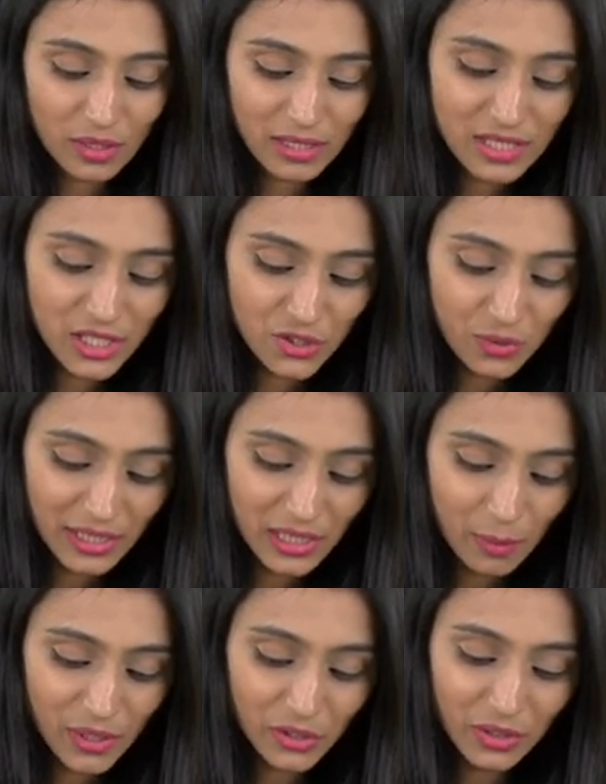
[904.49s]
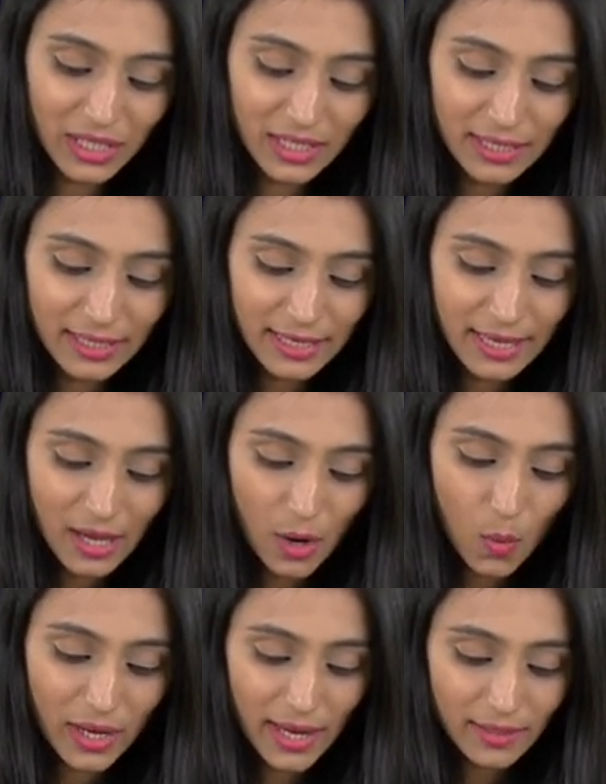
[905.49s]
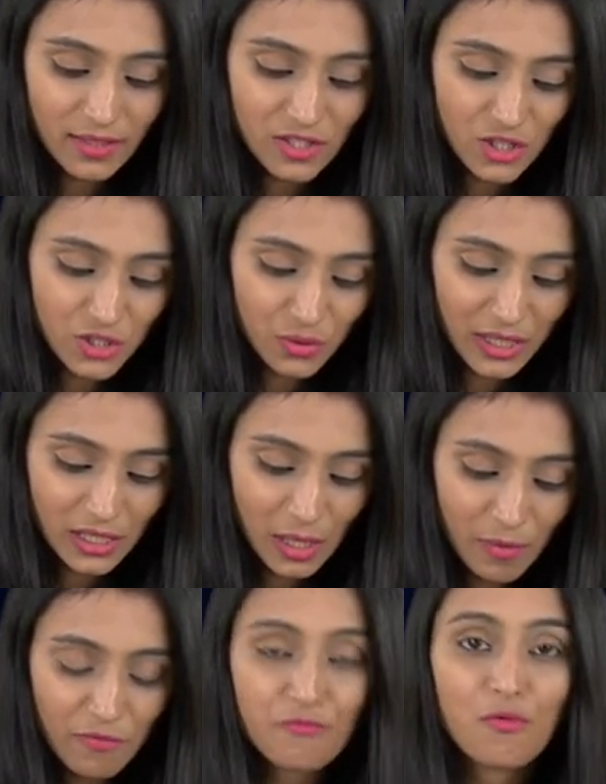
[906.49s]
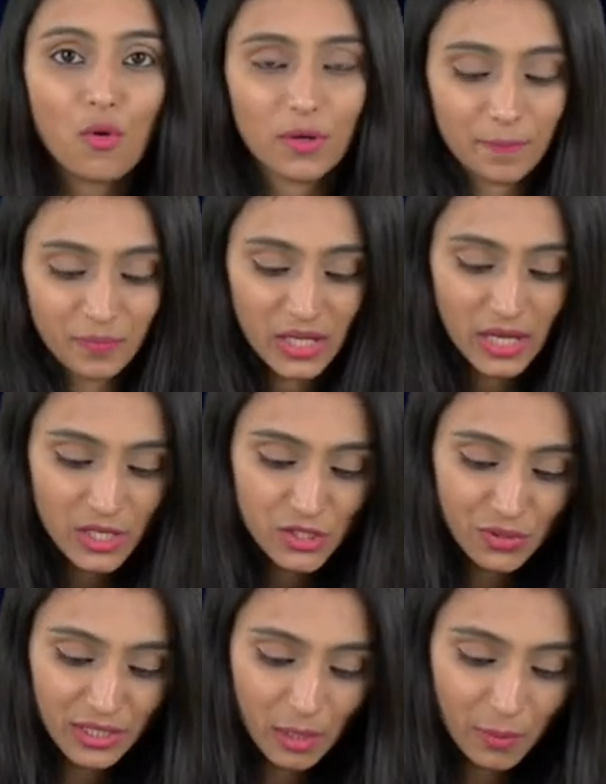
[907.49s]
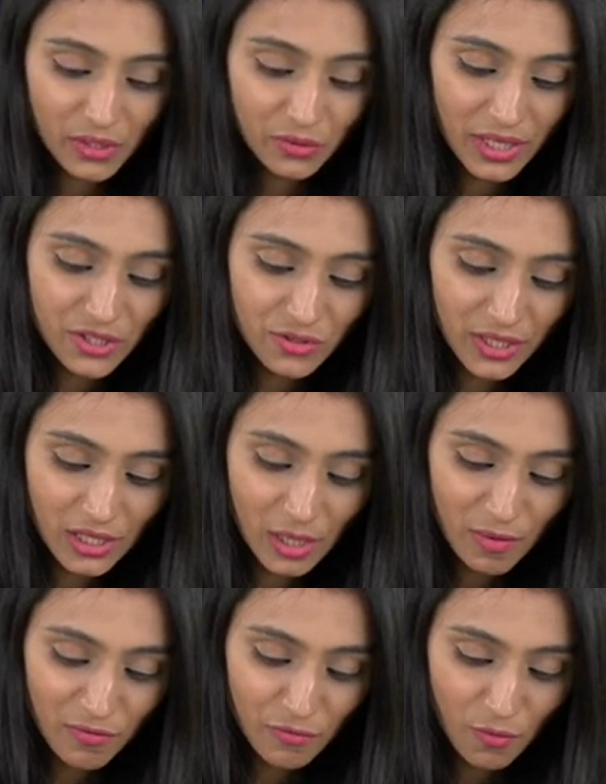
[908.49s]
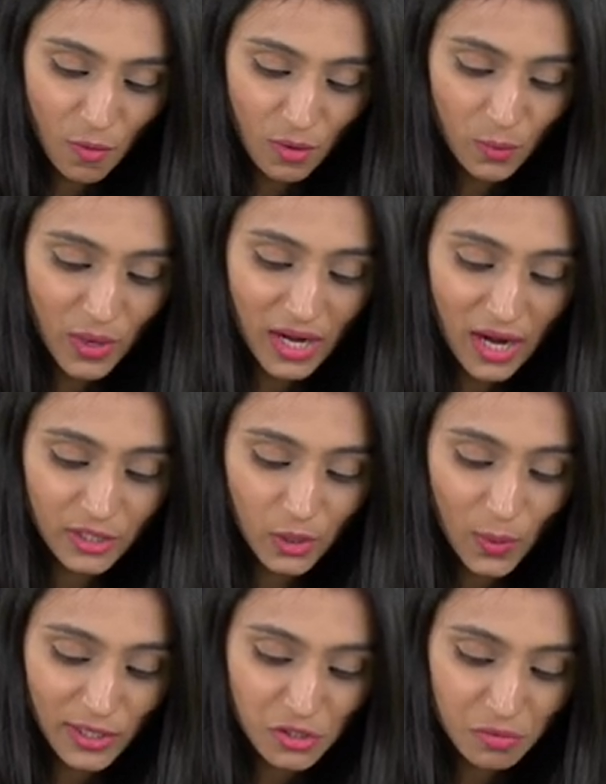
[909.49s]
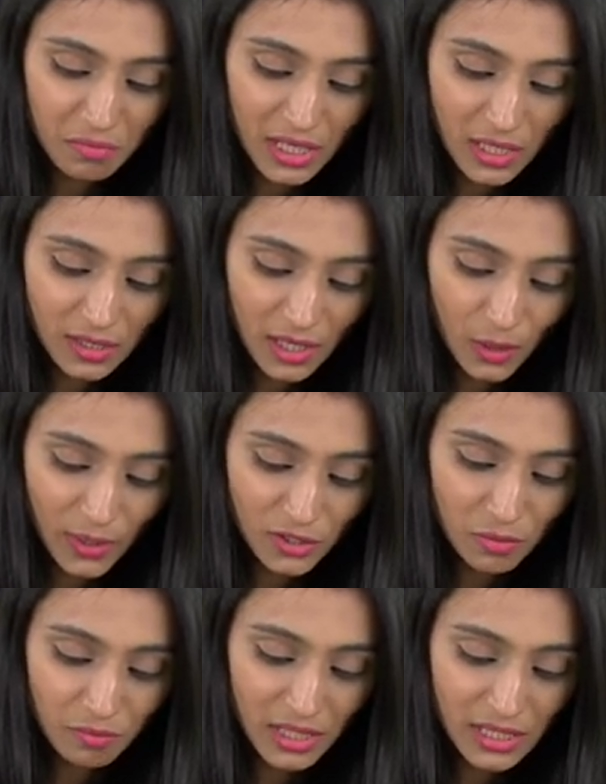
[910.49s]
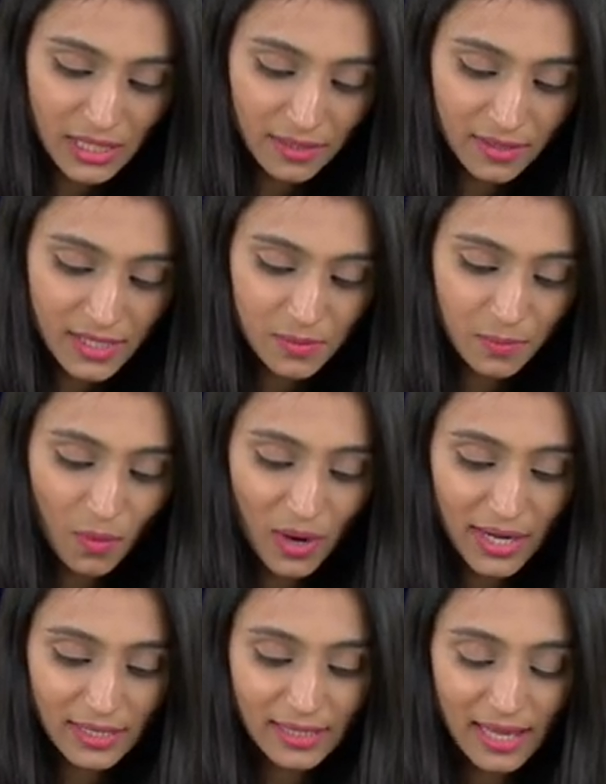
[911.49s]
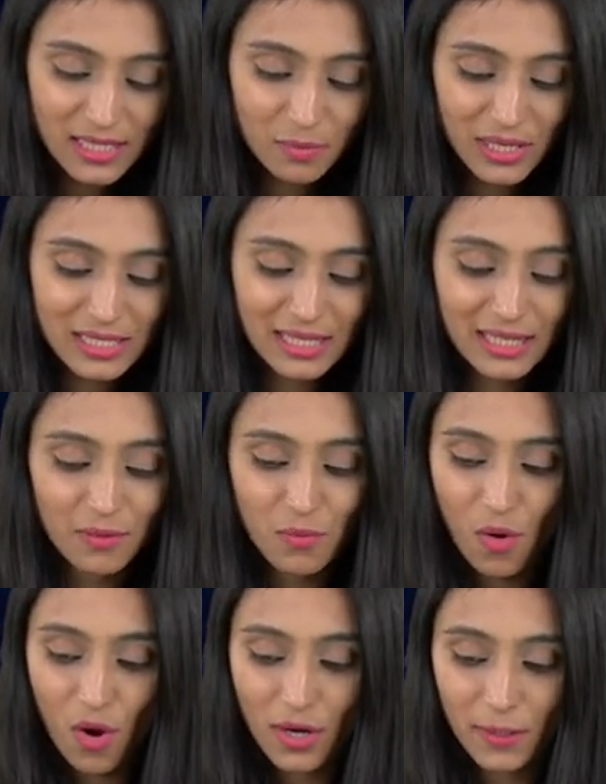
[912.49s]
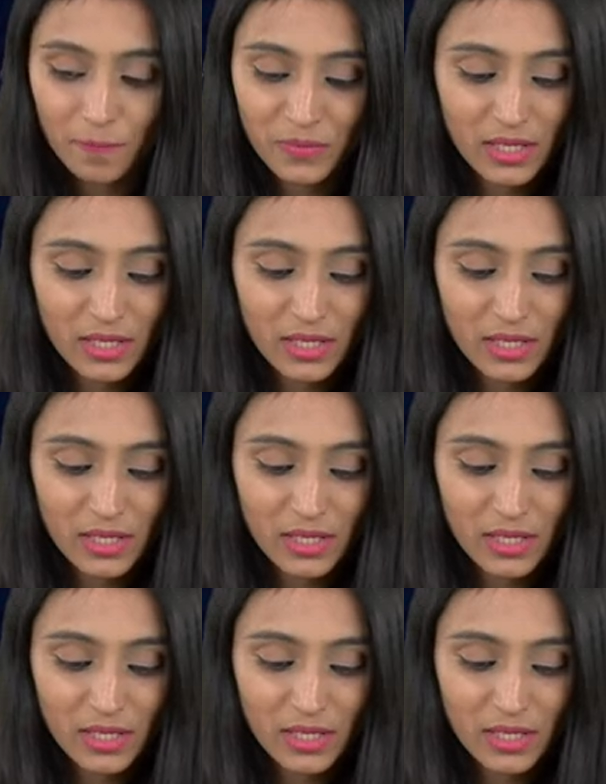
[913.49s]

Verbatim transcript: This is street number three. Okay, and this is street number four. Street number three, street number four. Where are they going to meet? They are going to meet at this point. That's basically what?